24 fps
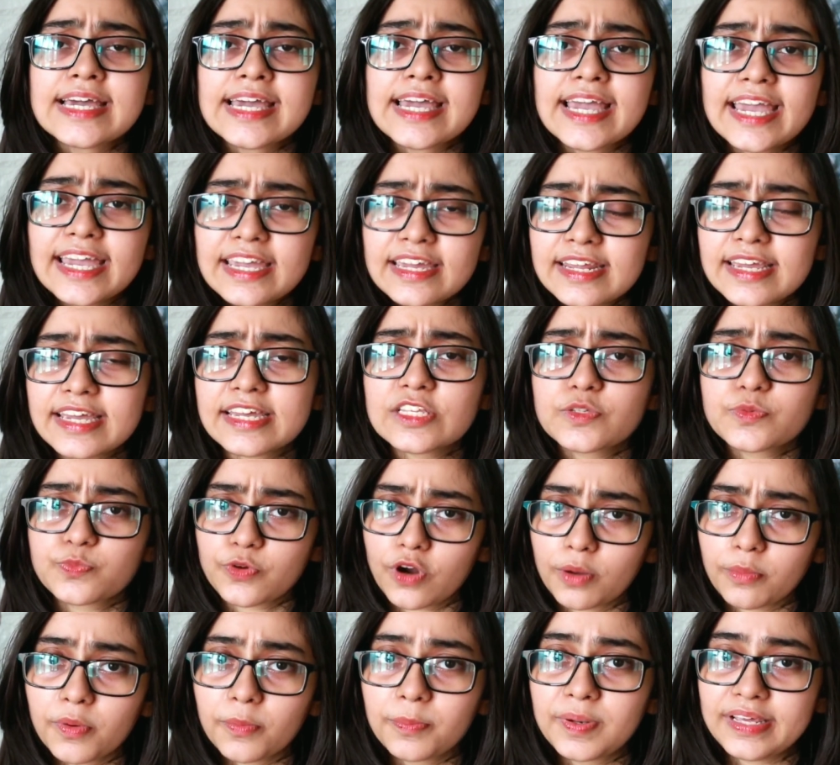It is
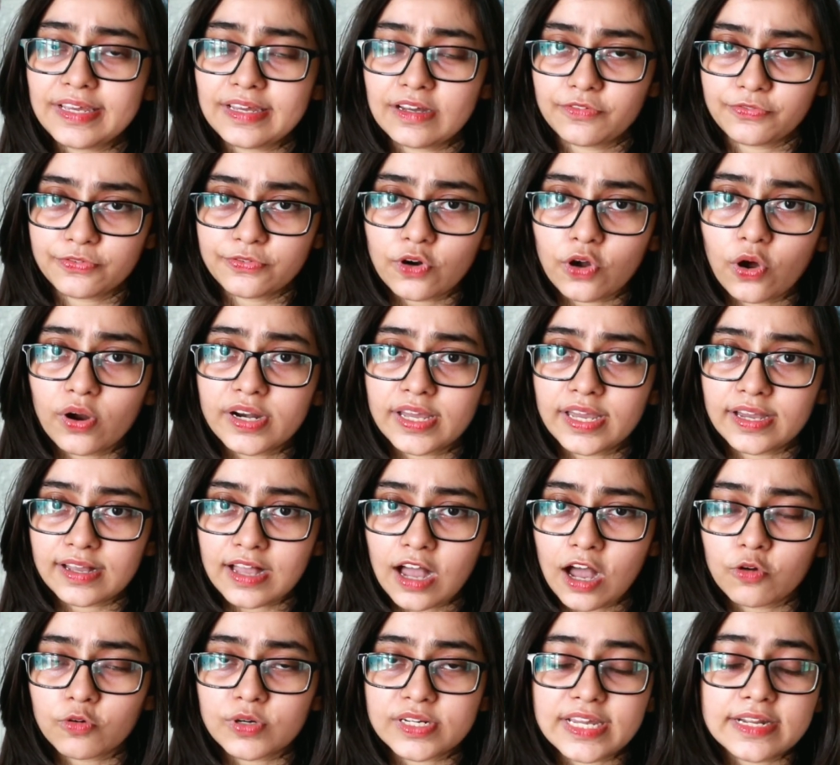probably a fraud
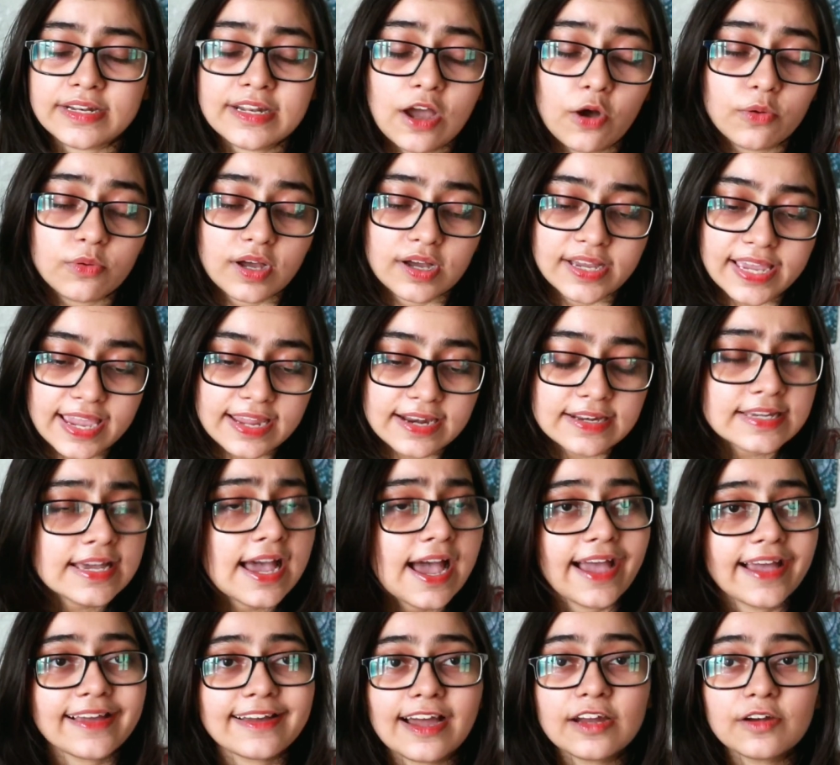account. Now, again,
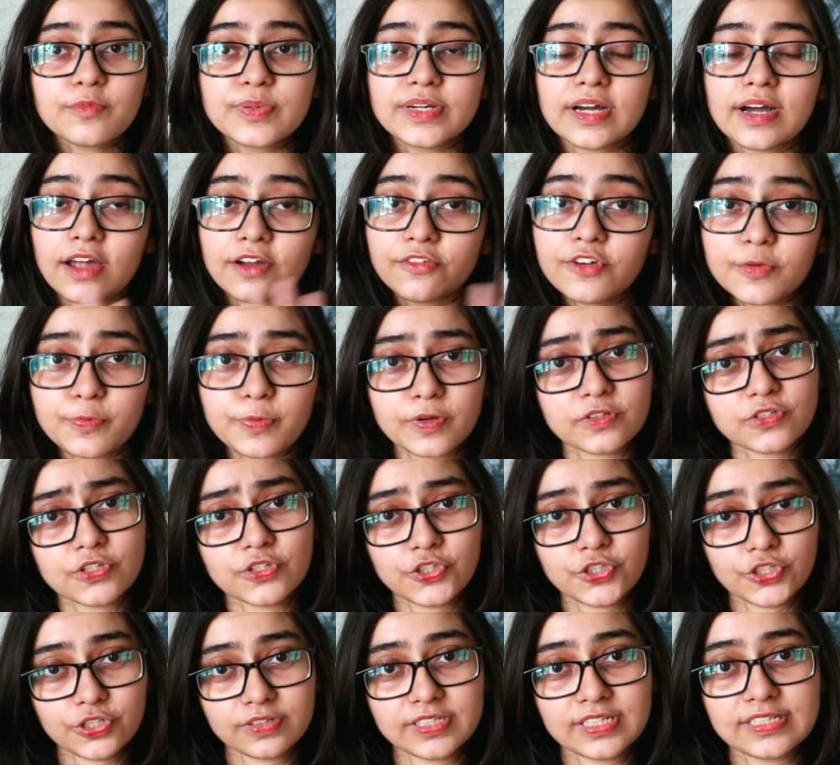I can't be 100%
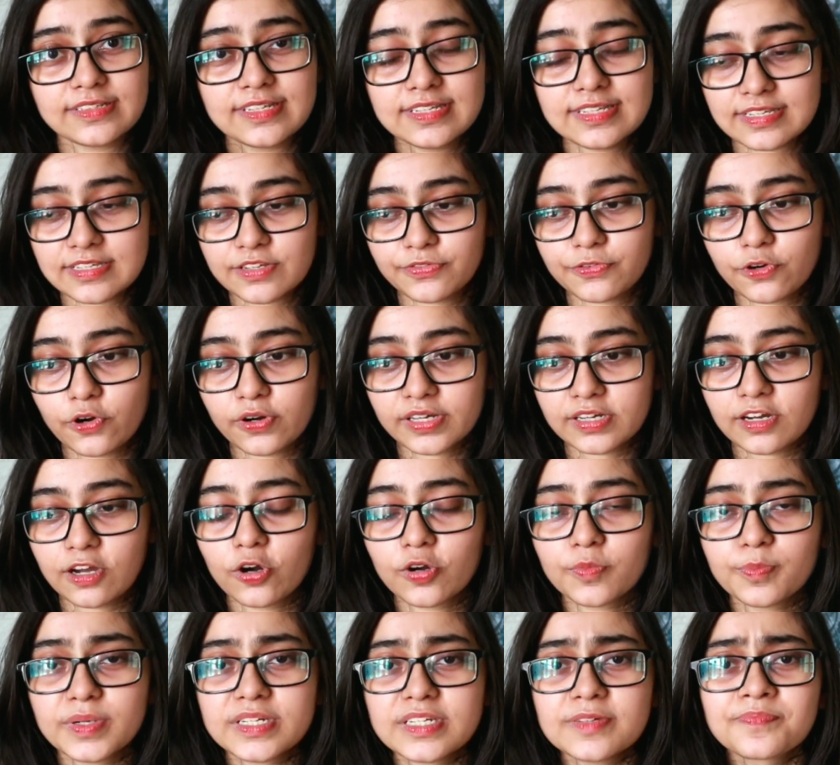sure that this is a fraud
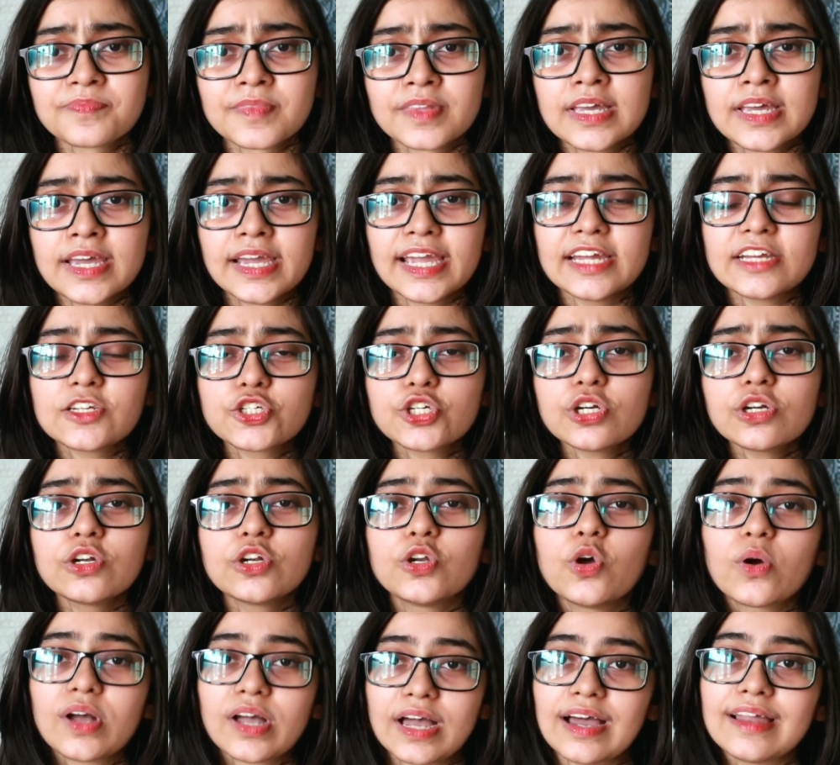account, but it should
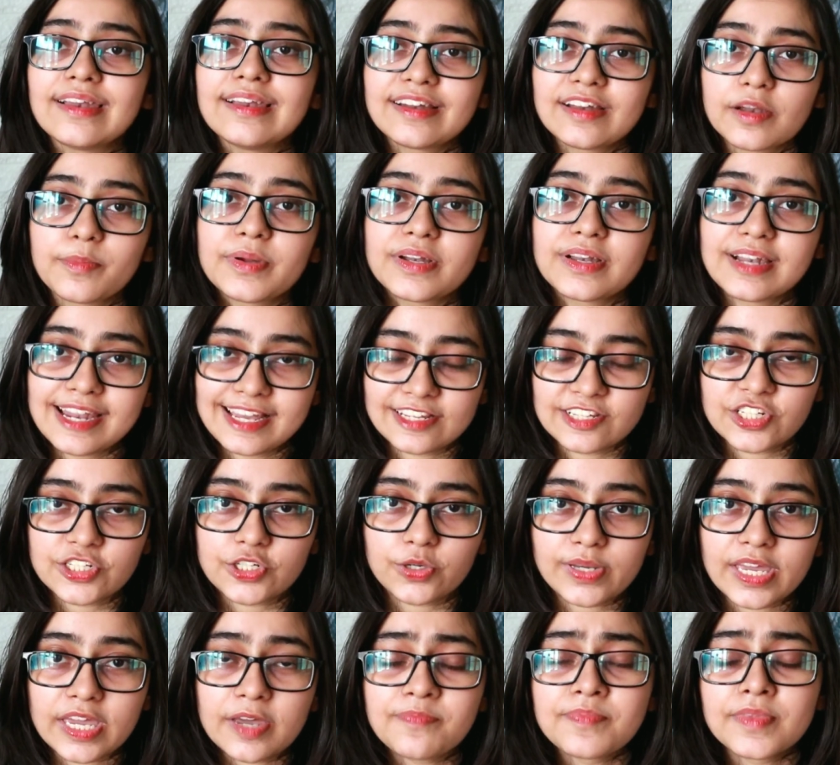look a little bit legit,
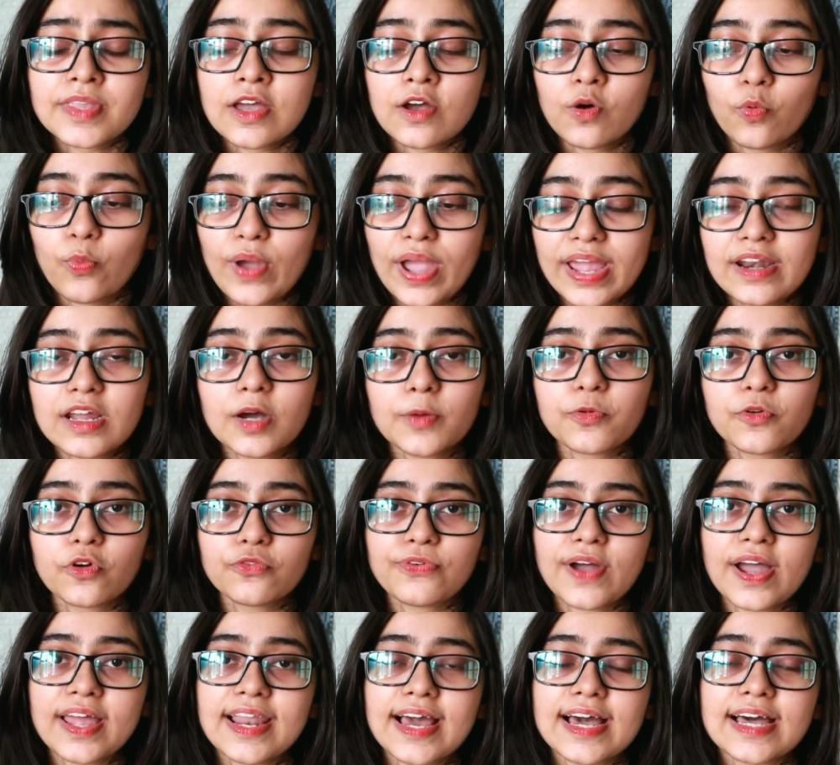okay? When a
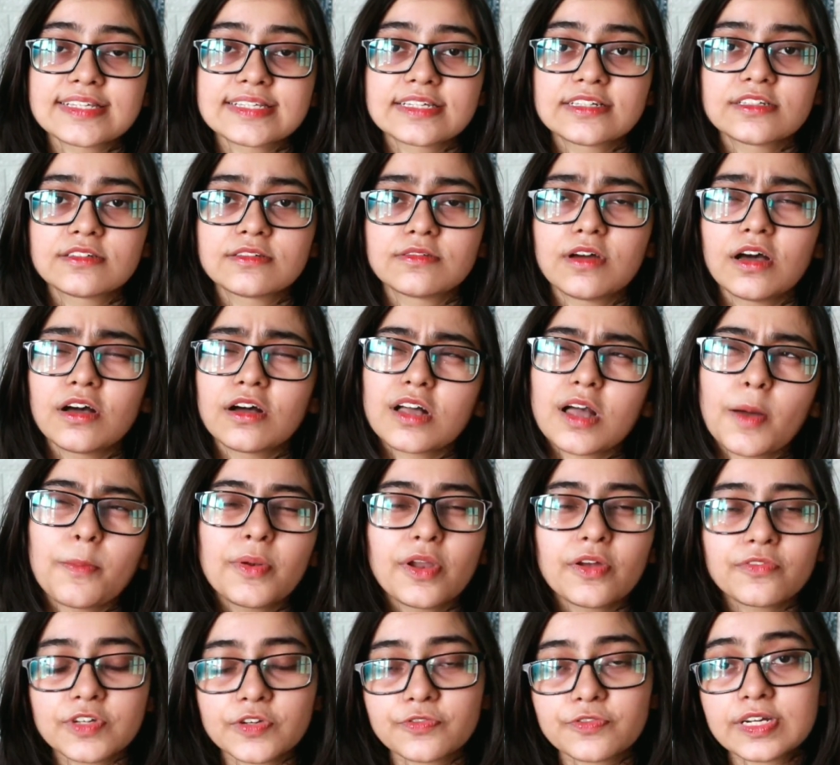profile has a couple
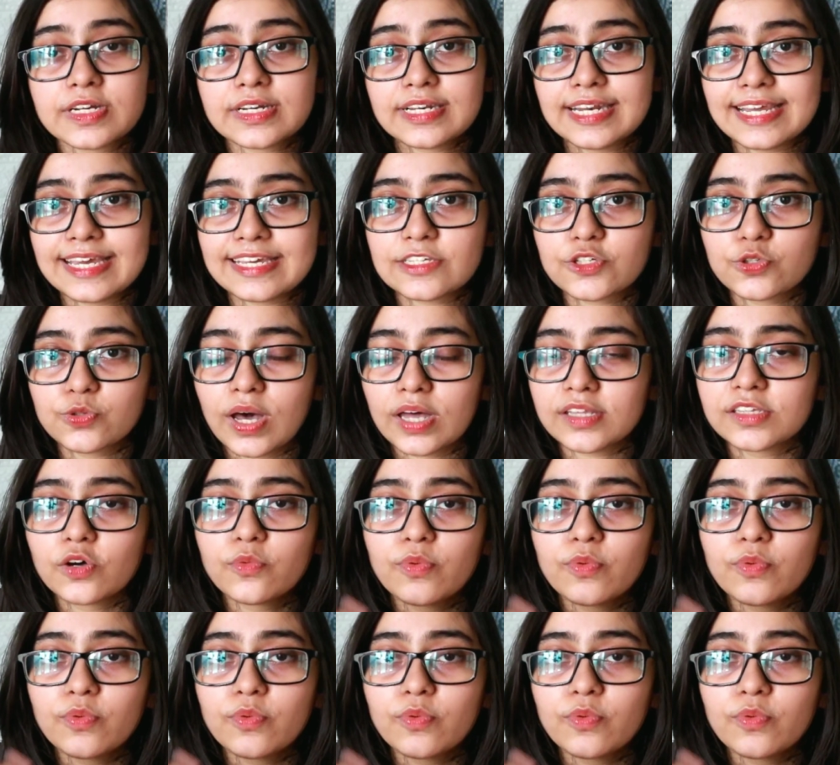of different links to other